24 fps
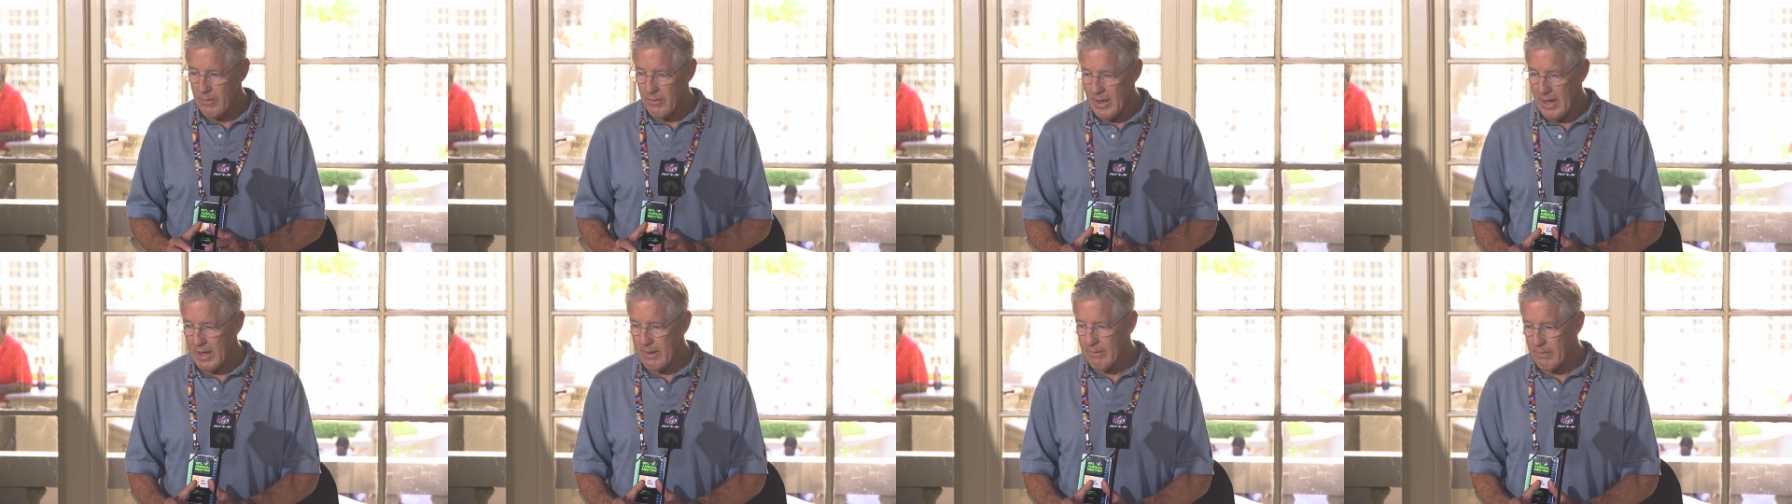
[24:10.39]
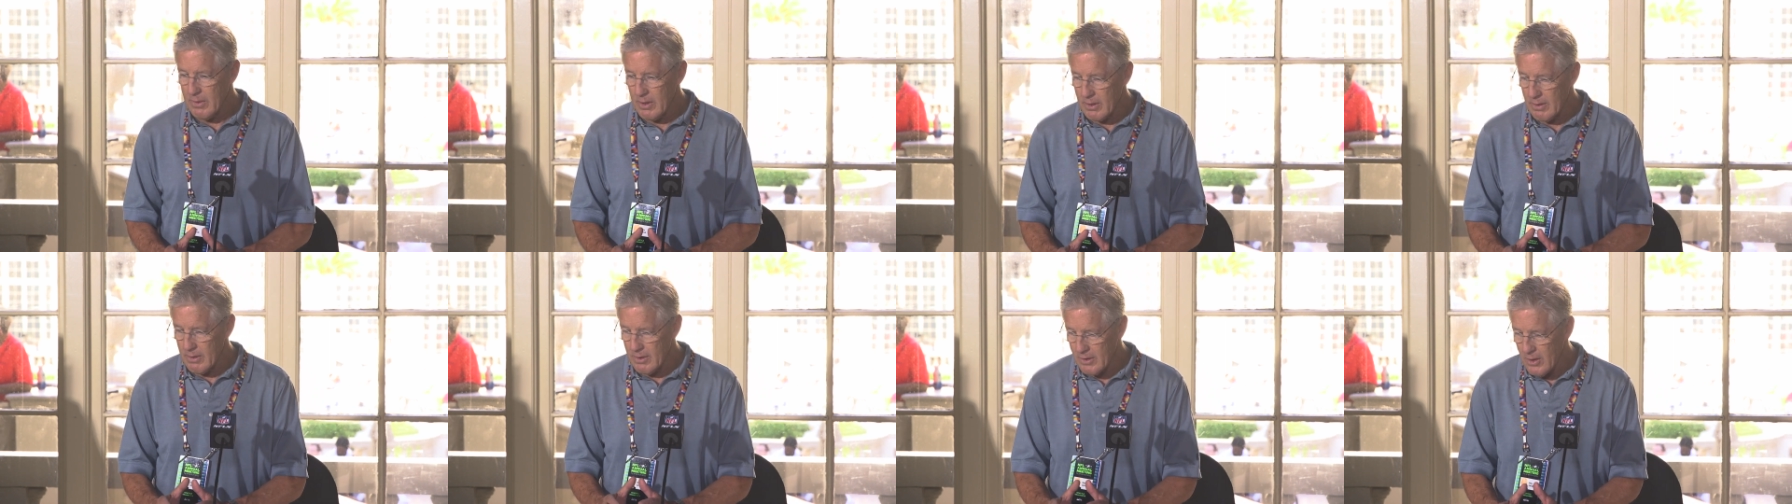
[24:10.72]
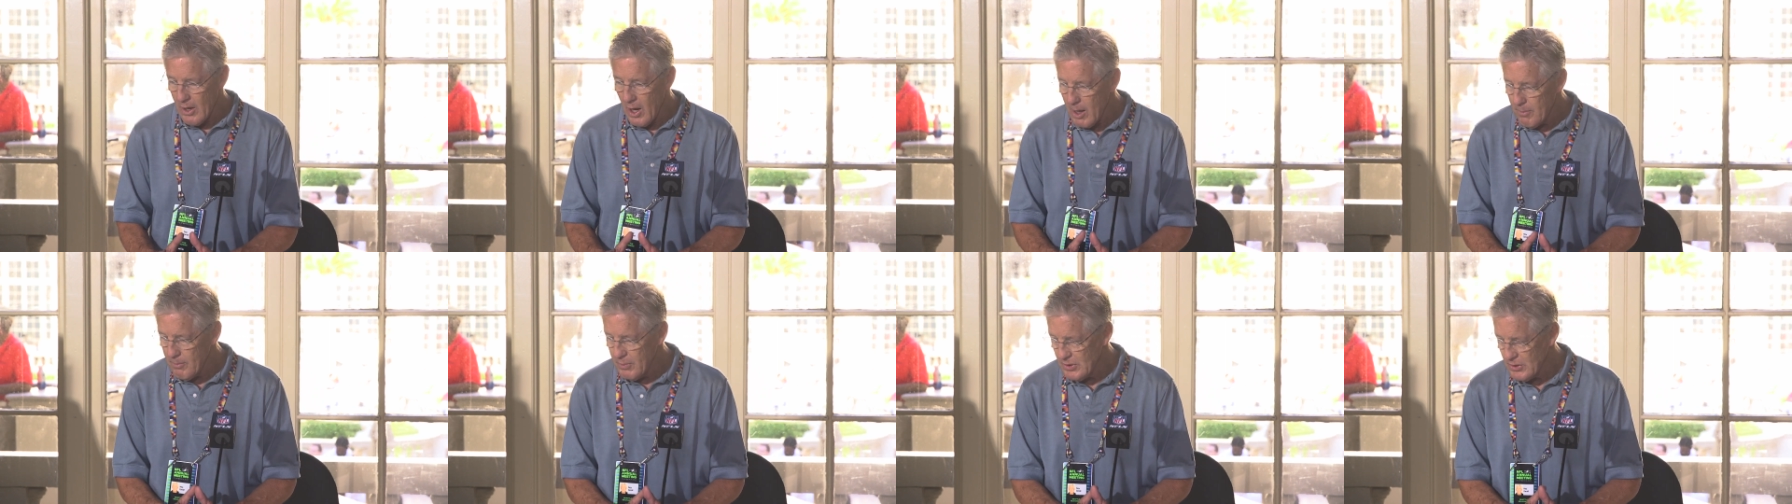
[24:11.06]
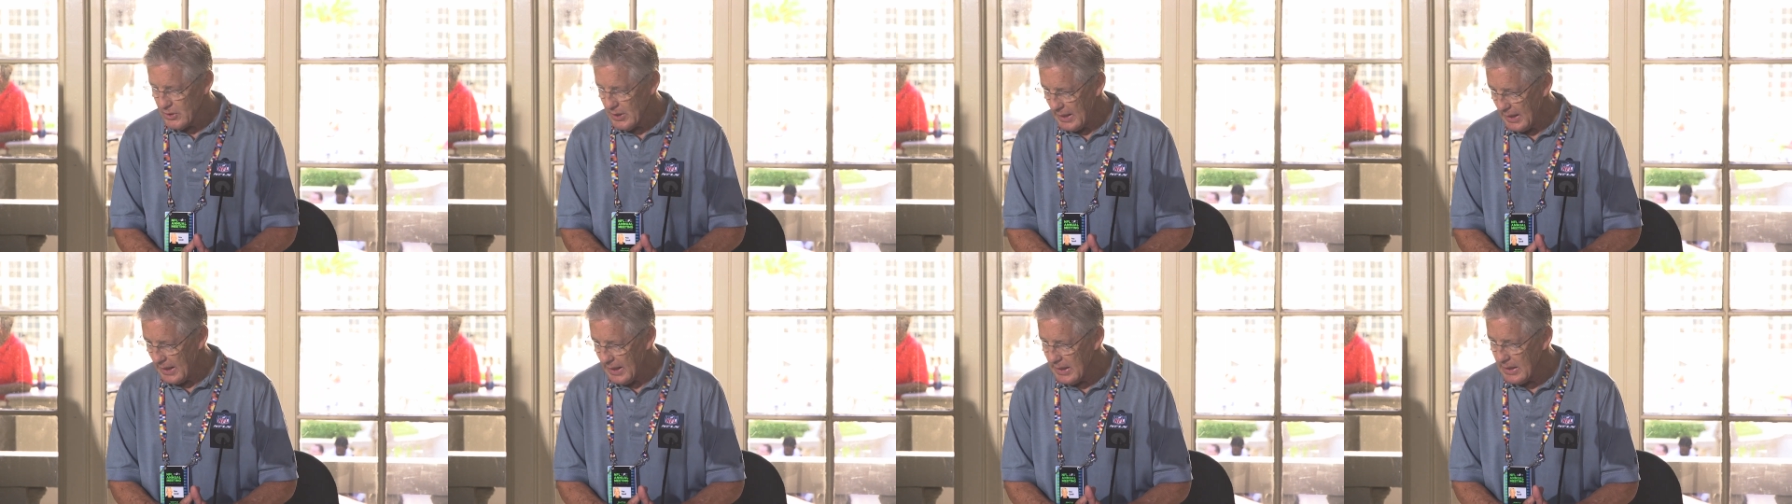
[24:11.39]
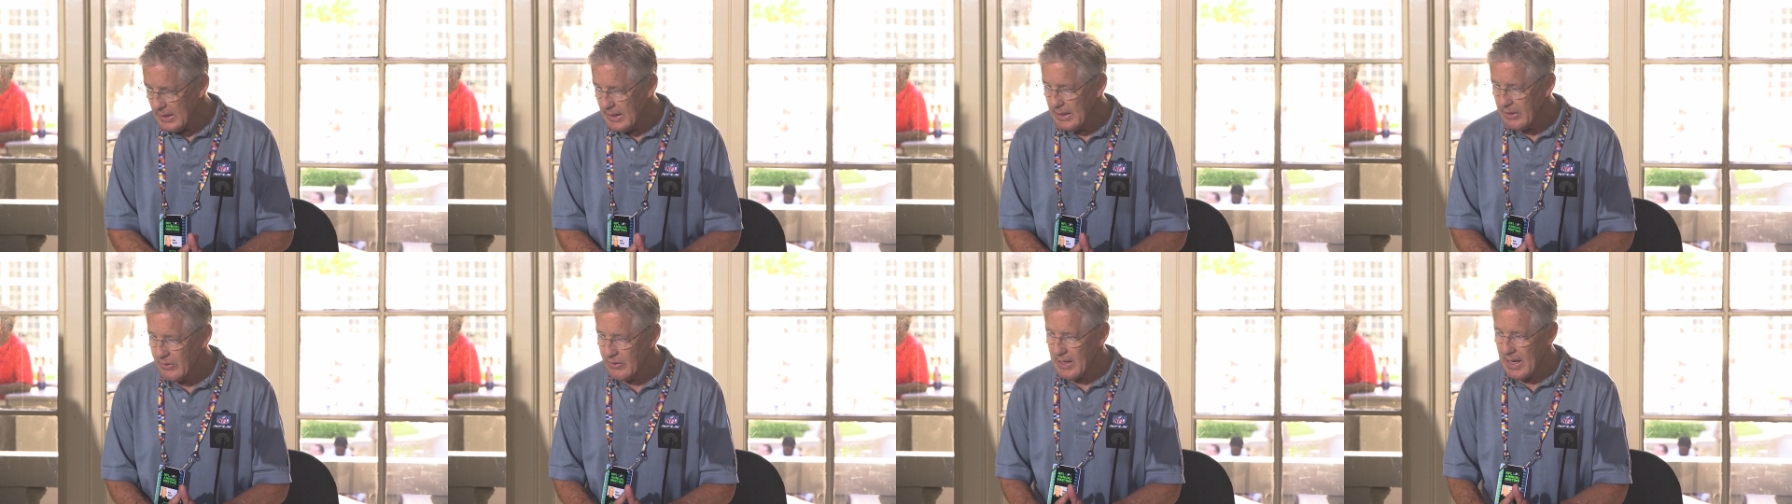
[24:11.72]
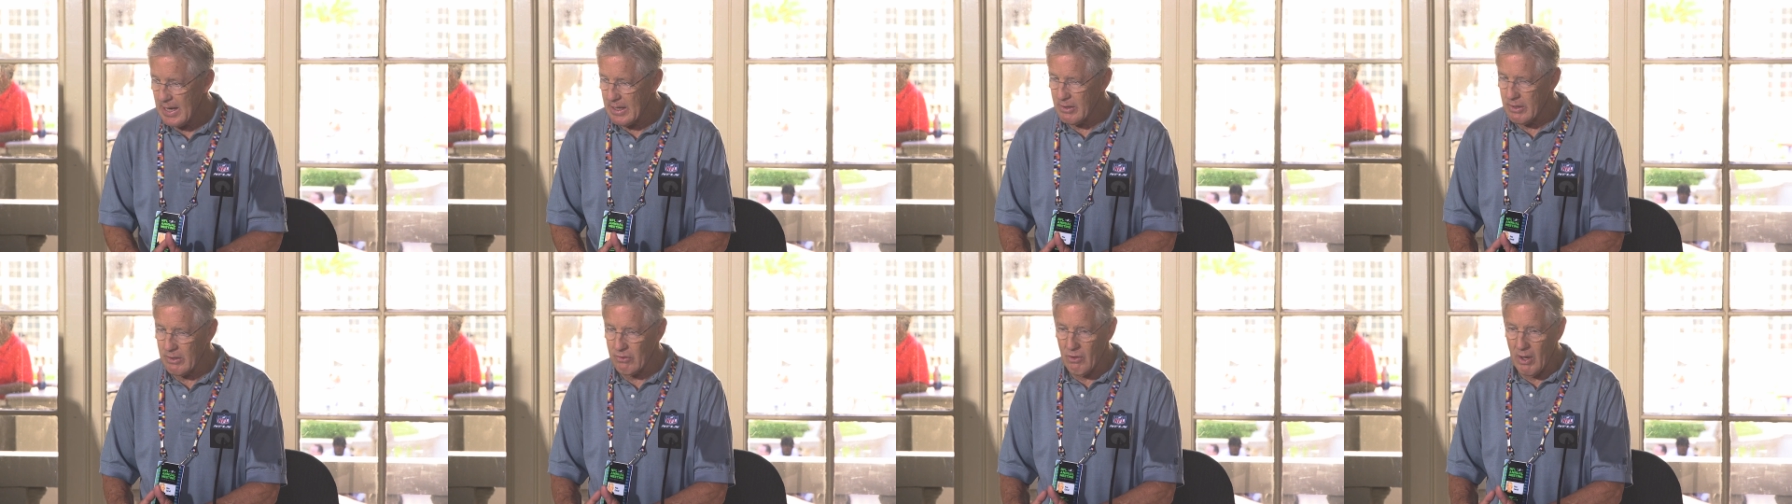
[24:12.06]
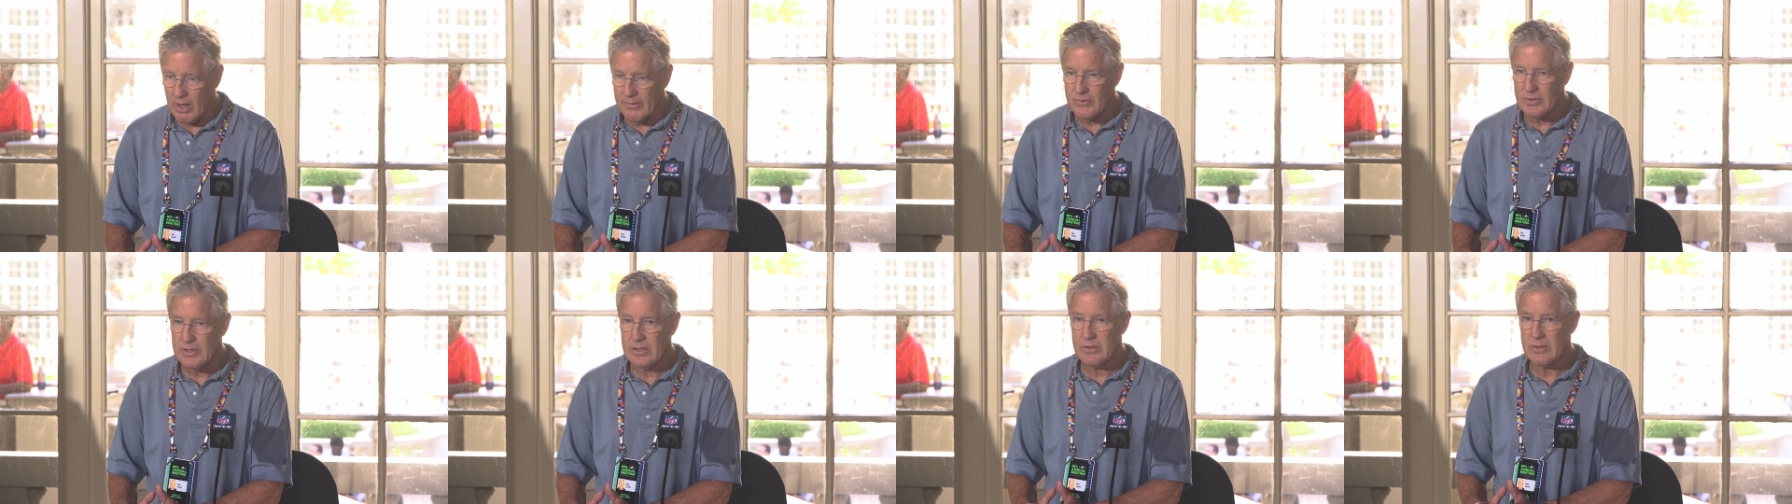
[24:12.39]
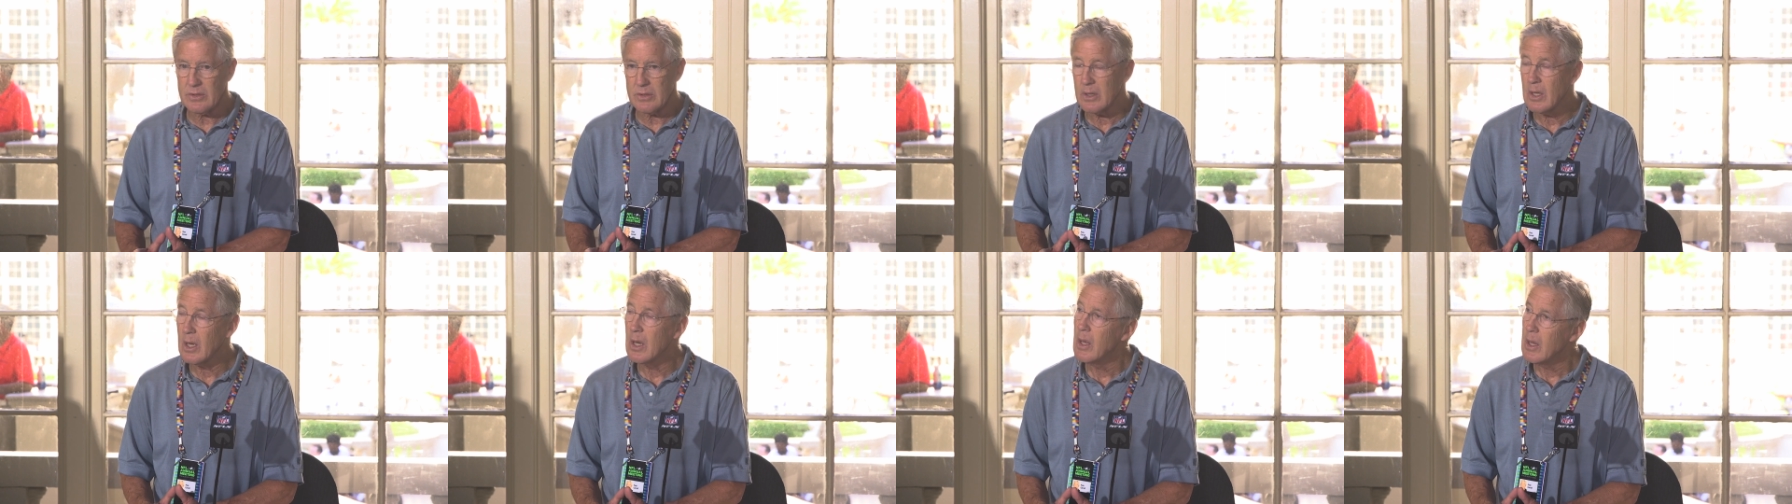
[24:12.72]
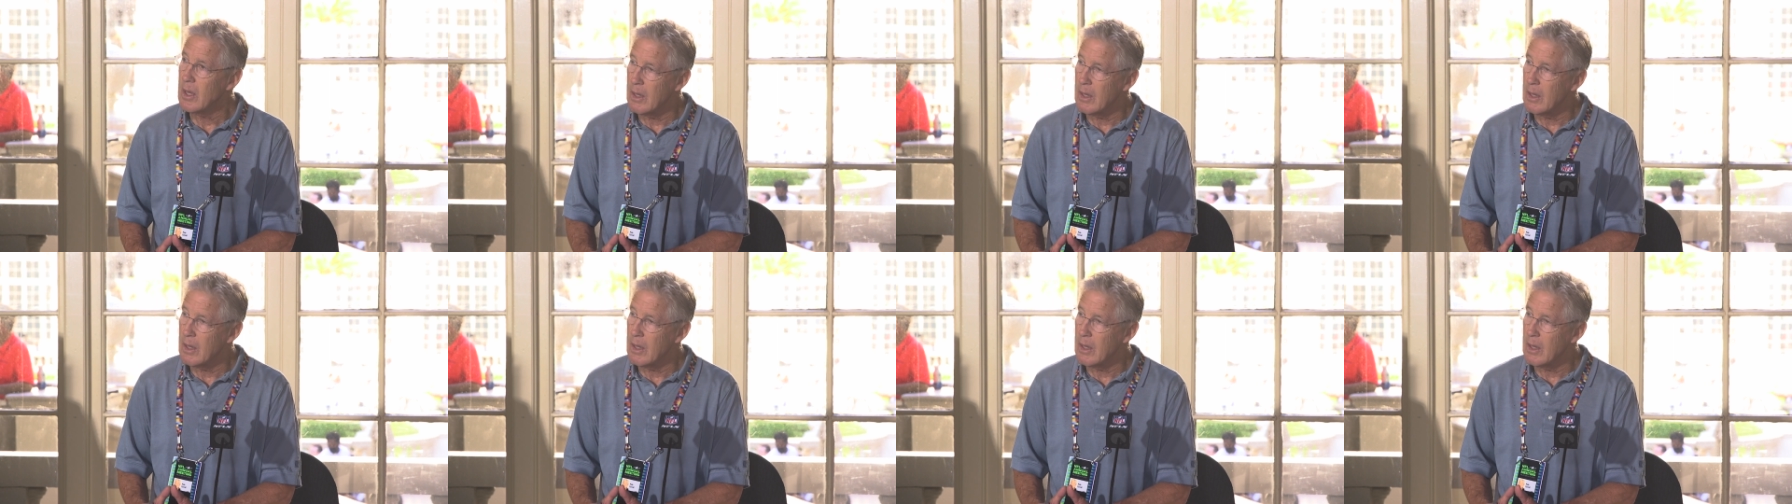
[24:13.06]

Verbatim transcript: that accomplished, and he's had this offseason,